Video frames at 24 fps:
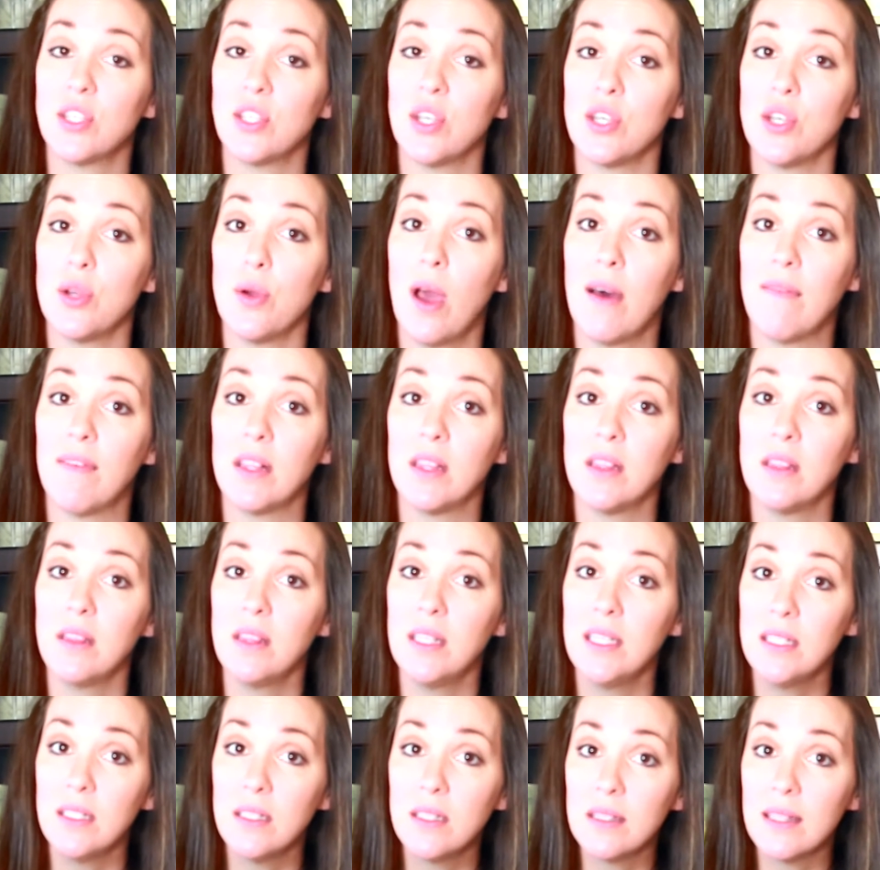So you have a
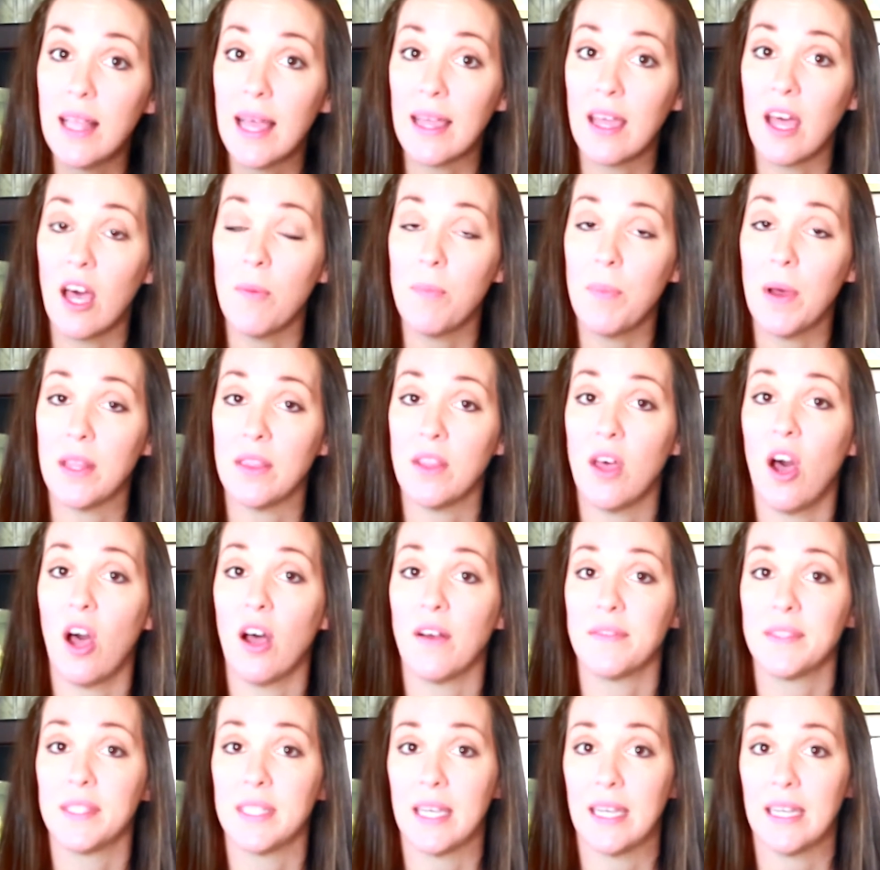little leg up on the
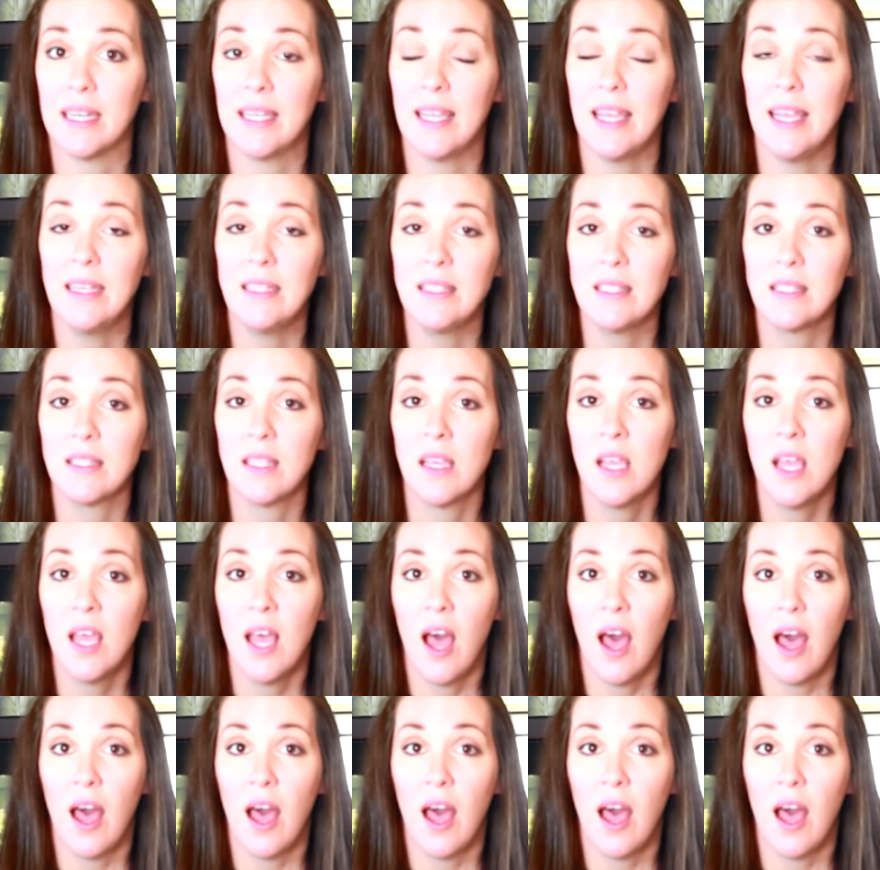off-site guests,